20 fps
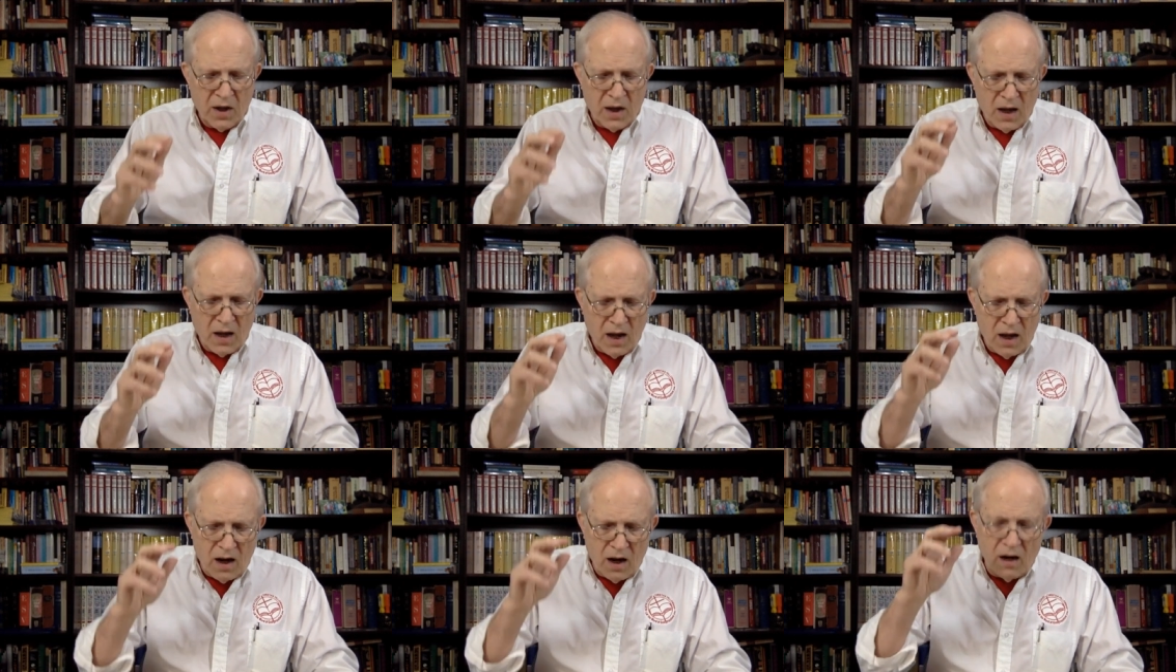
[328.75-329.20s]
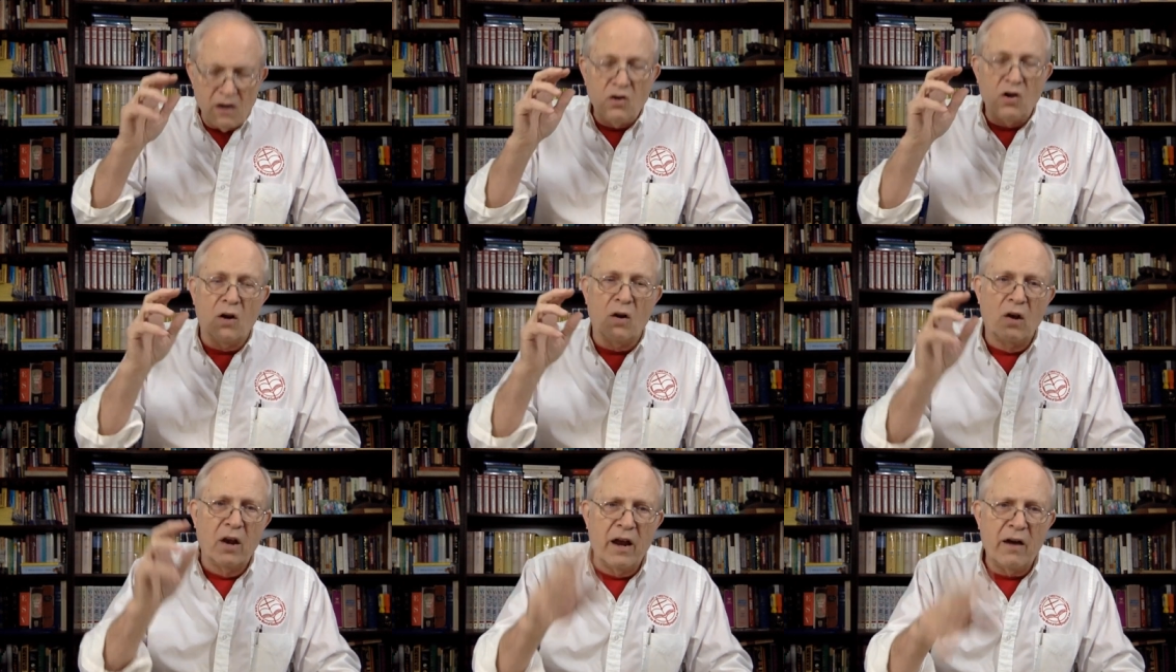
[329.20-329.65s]
he
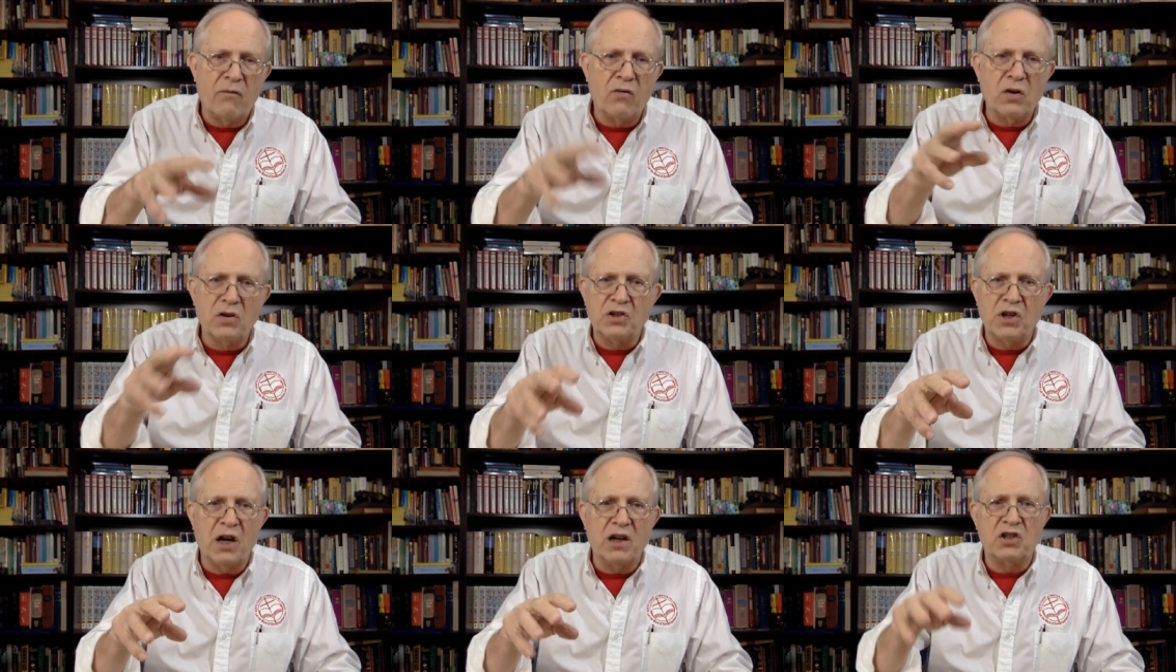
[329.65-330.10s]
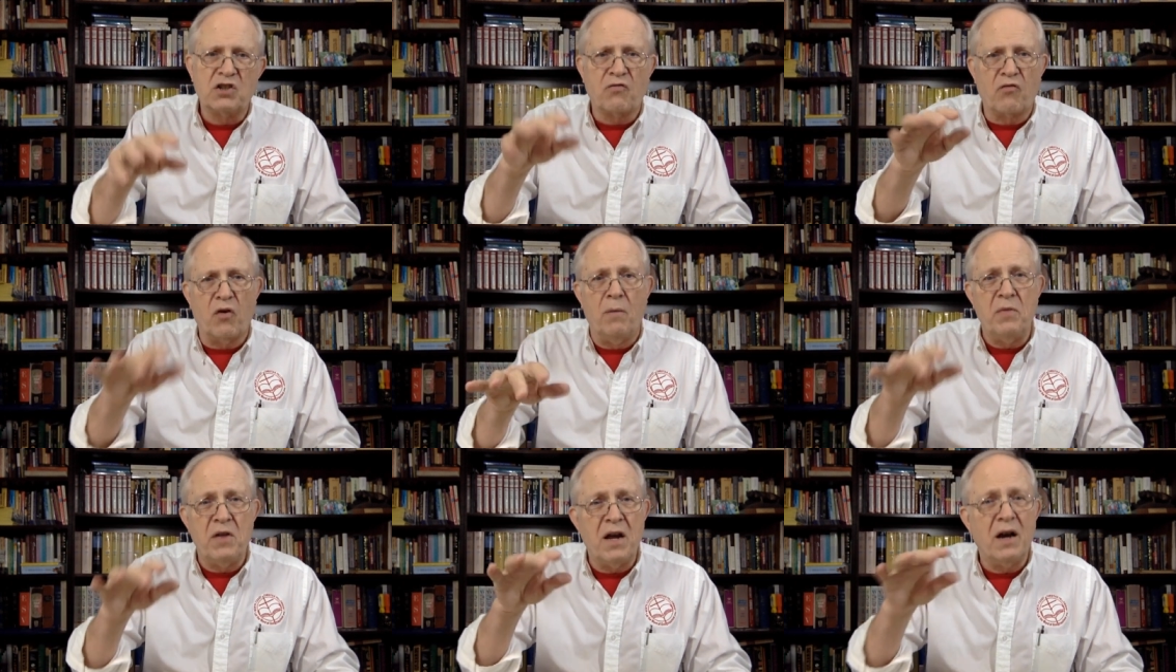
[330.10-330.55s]
delivers us
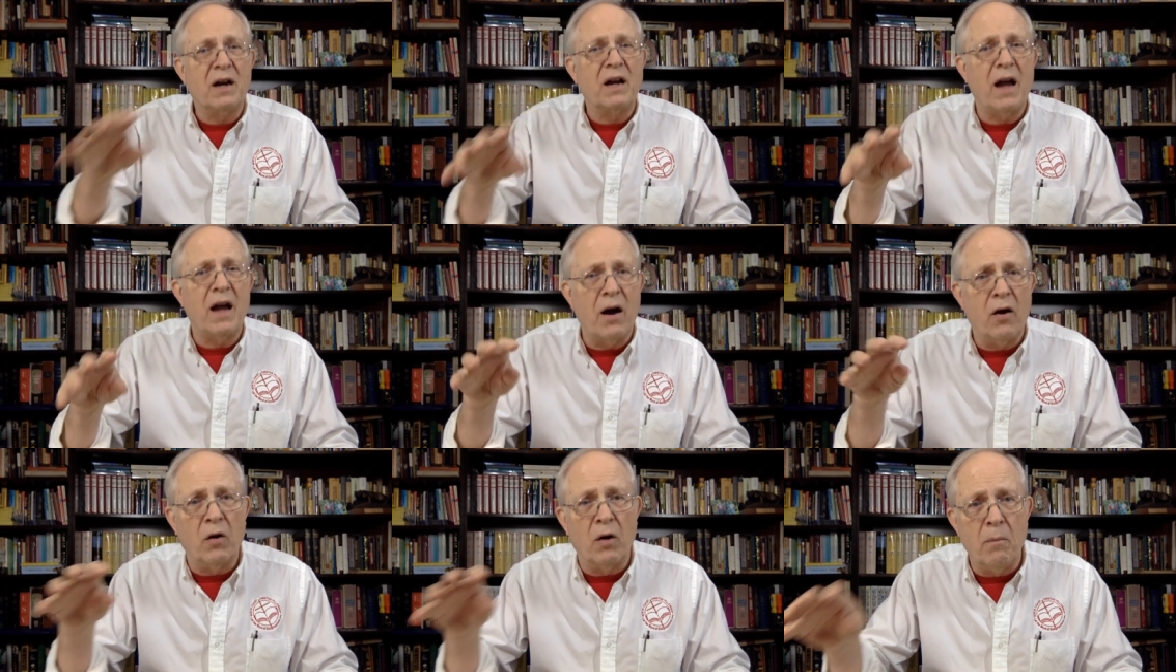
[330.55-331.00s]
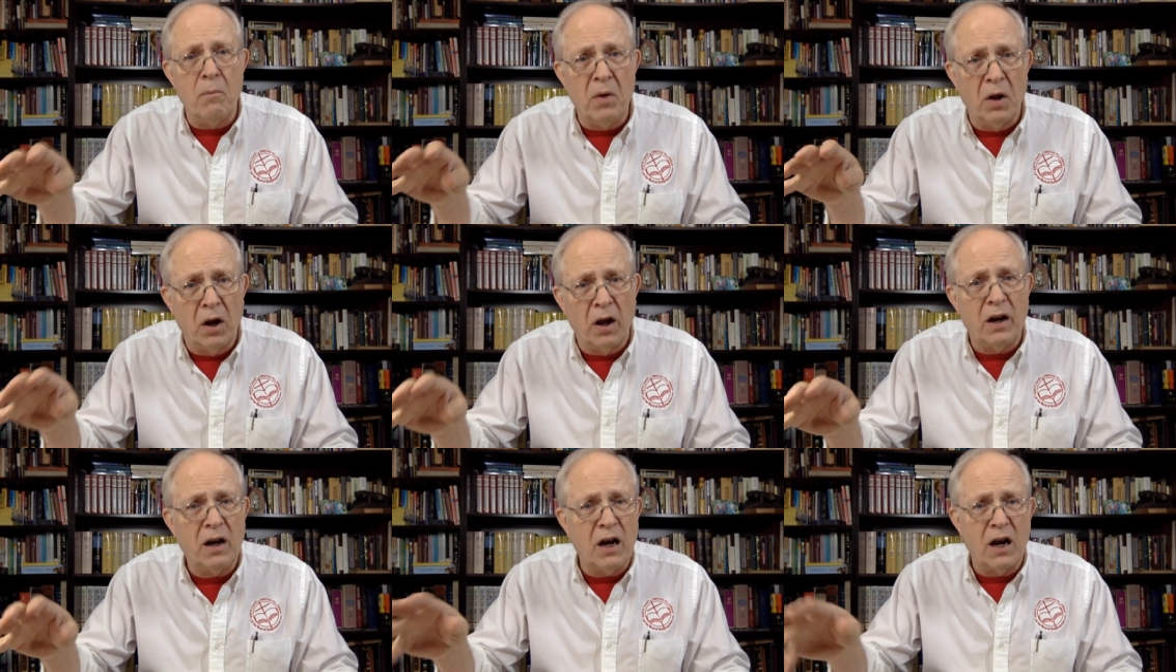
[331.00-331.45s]
from the
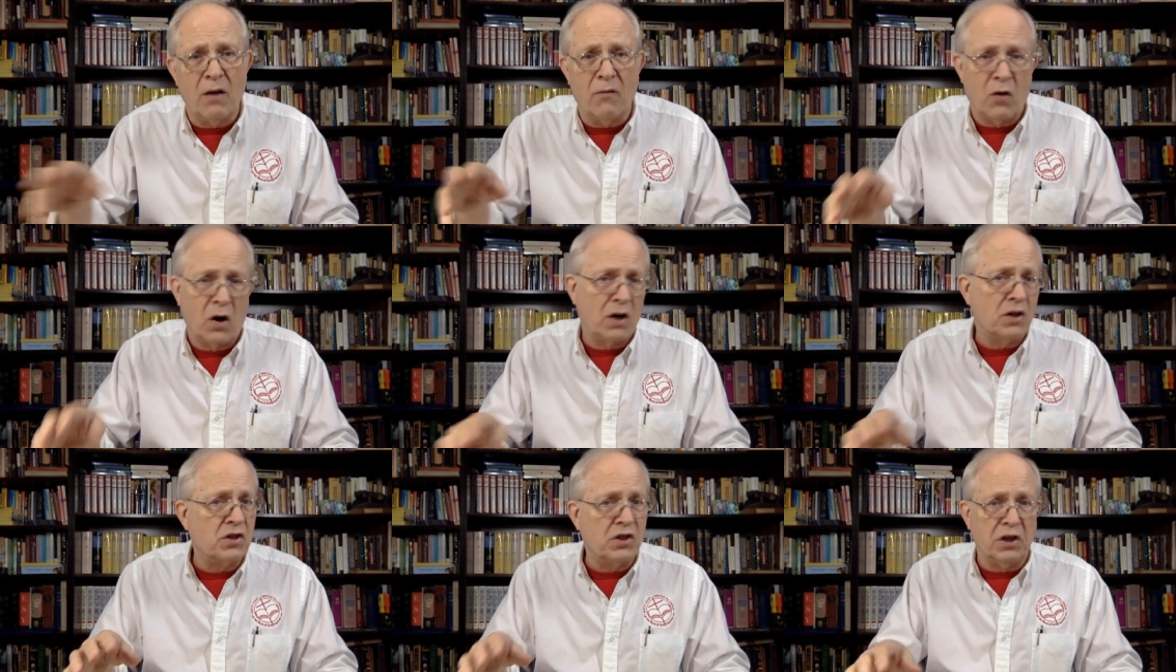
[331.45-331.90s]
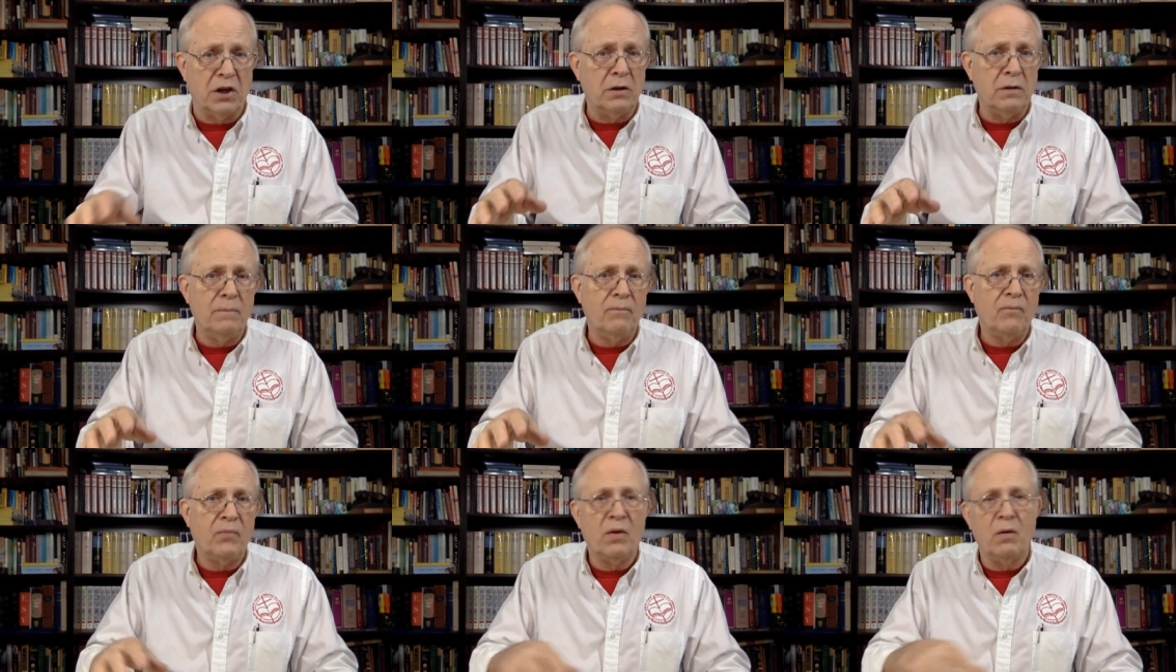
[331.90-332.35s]
accountability of our
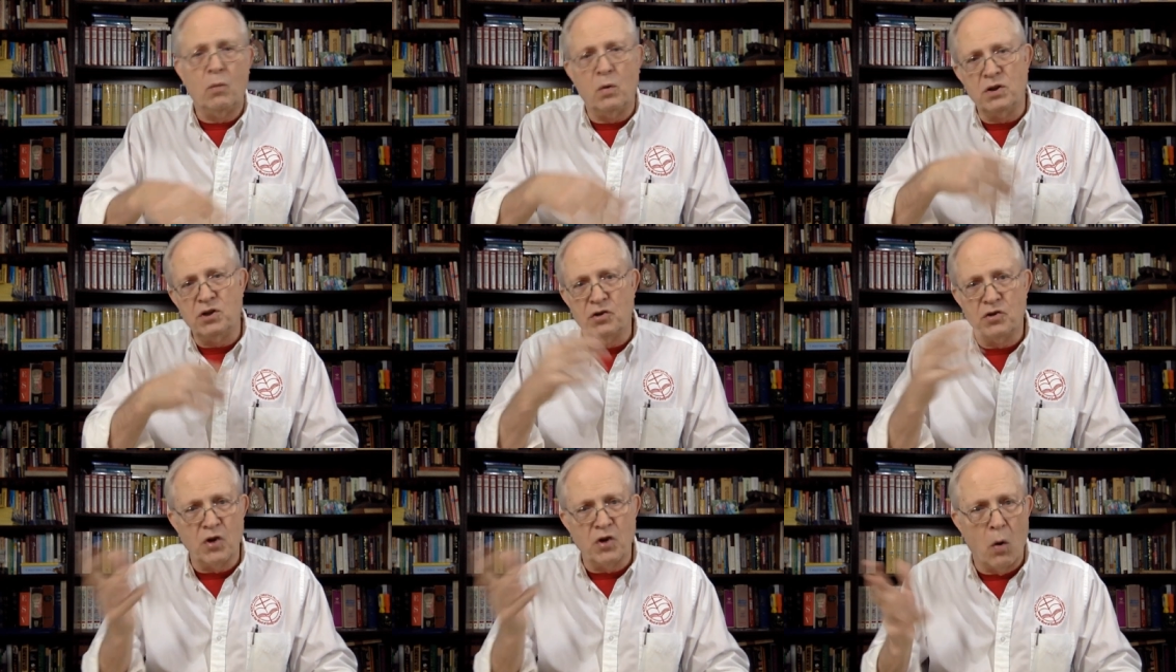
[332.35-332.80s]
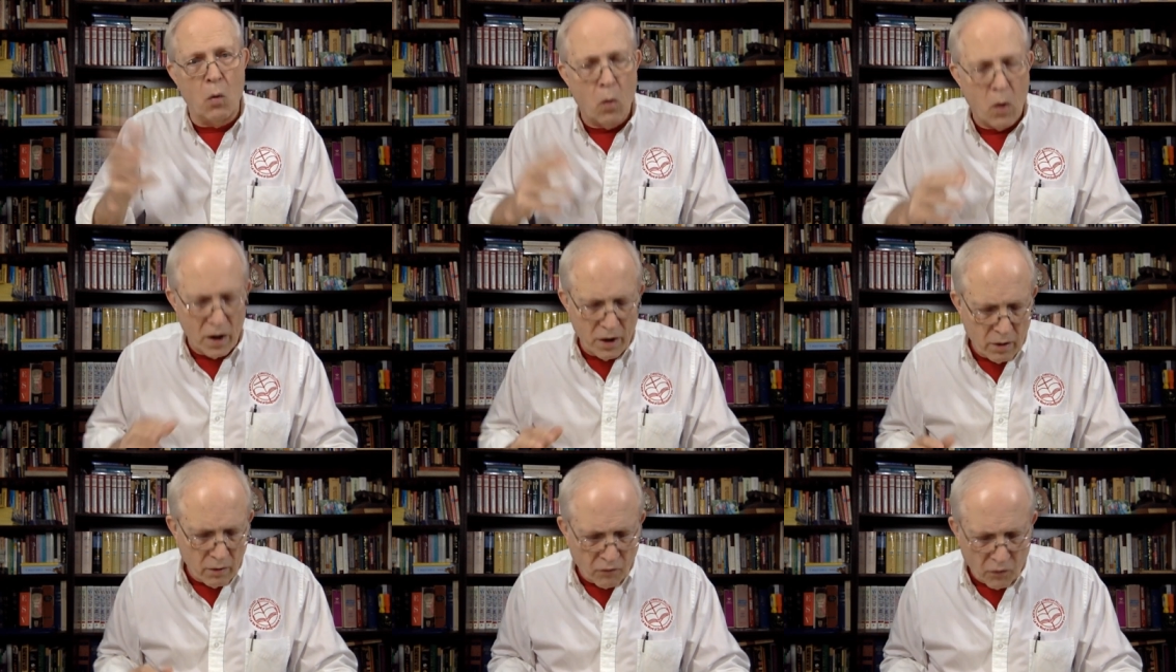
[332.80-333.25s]
sin, which is a
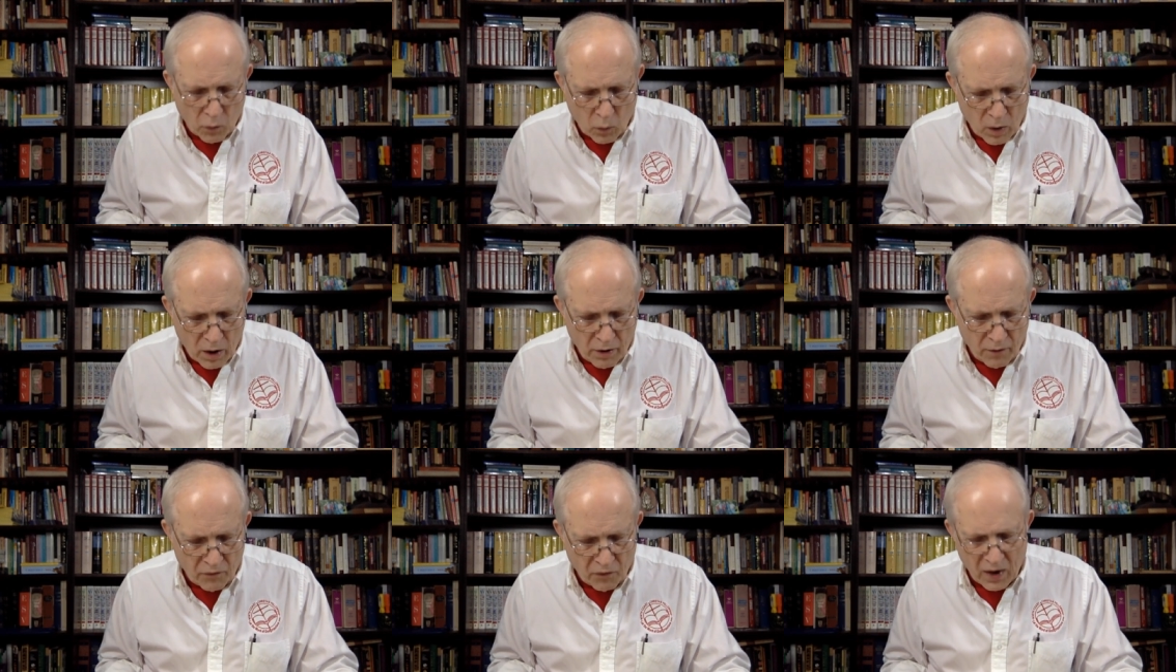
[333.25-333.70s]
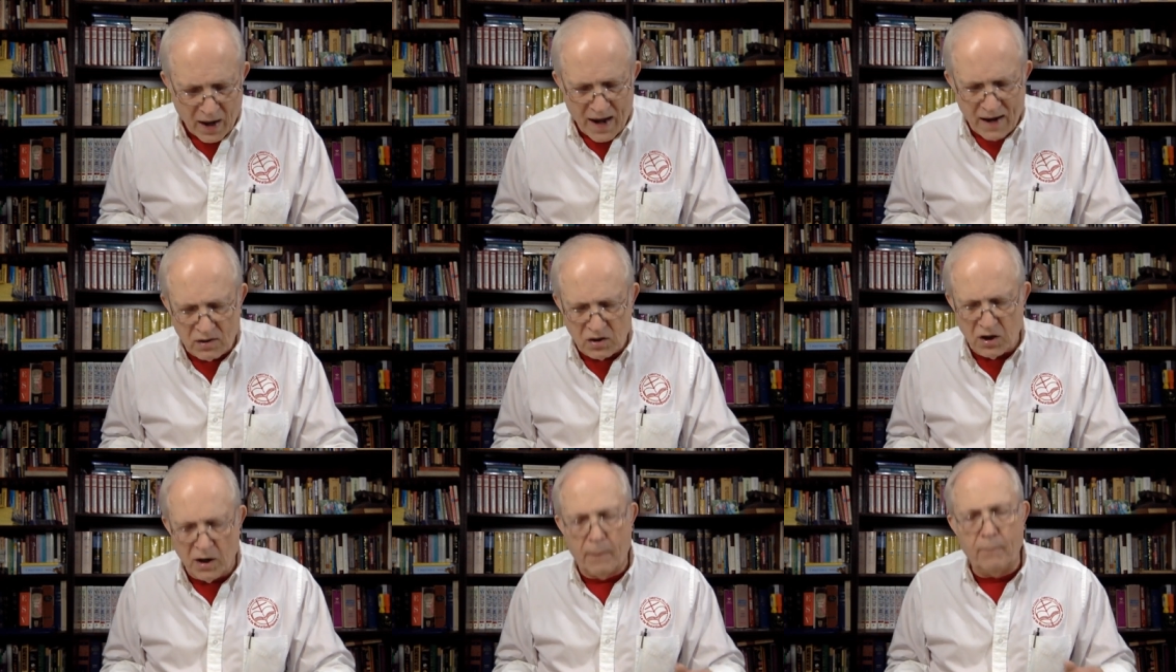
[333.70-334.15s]
wonderful, wonderful
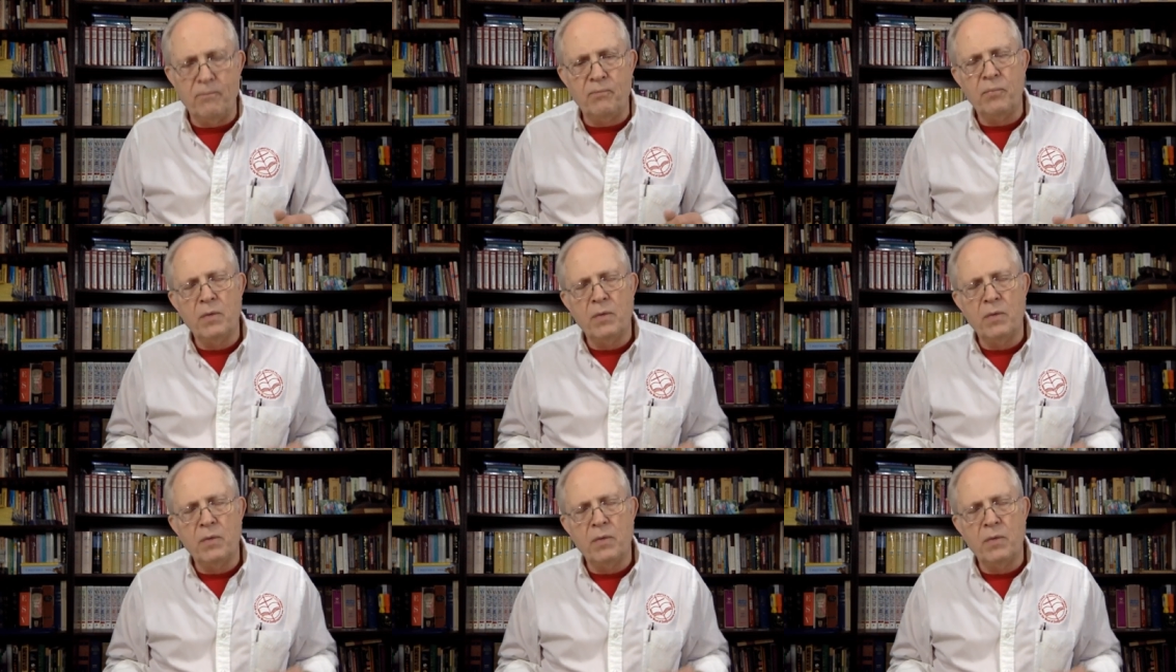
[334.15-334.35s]
outcome.